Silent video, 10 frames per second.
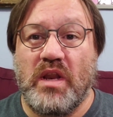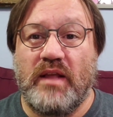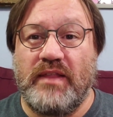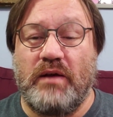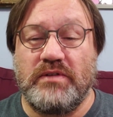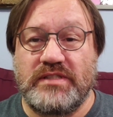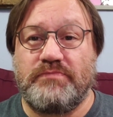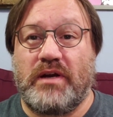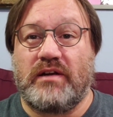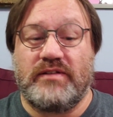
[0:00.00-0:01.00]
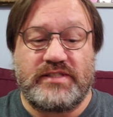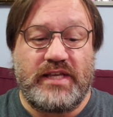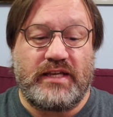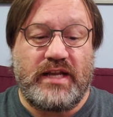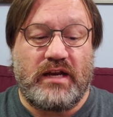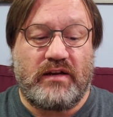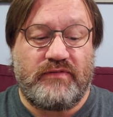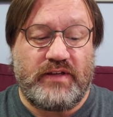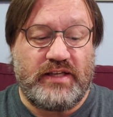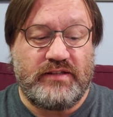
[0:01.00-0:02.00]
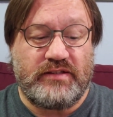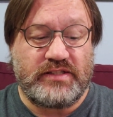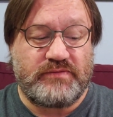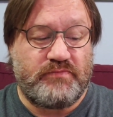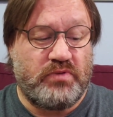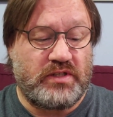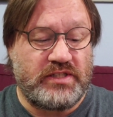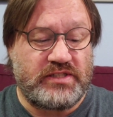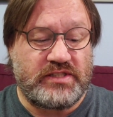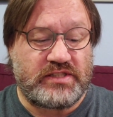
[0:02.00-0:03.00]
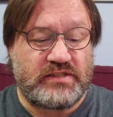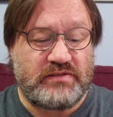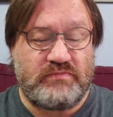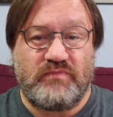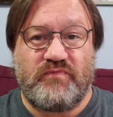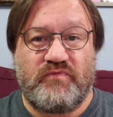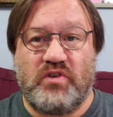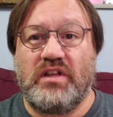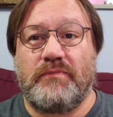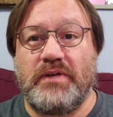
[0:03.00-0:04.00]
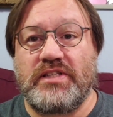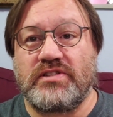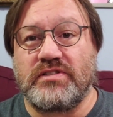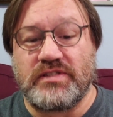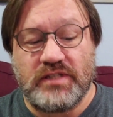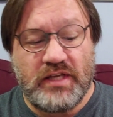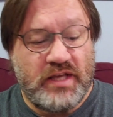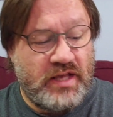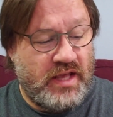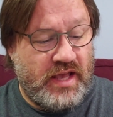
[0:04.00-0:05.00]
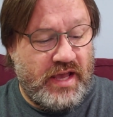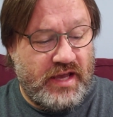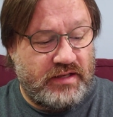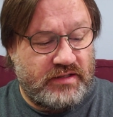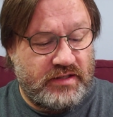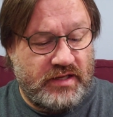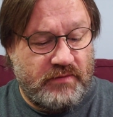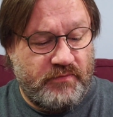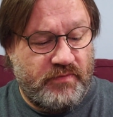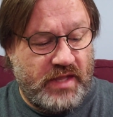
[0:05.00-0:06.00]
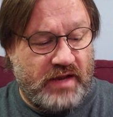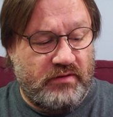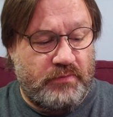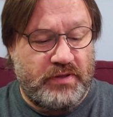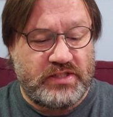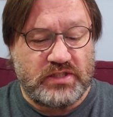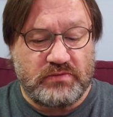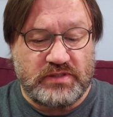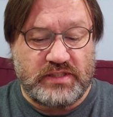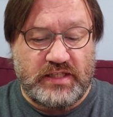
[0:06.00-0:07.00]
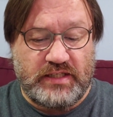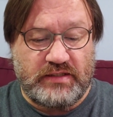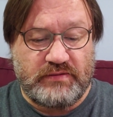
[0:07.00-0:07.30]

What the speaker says: that was part of the steganography. This book is just full of pictures, and every picture was like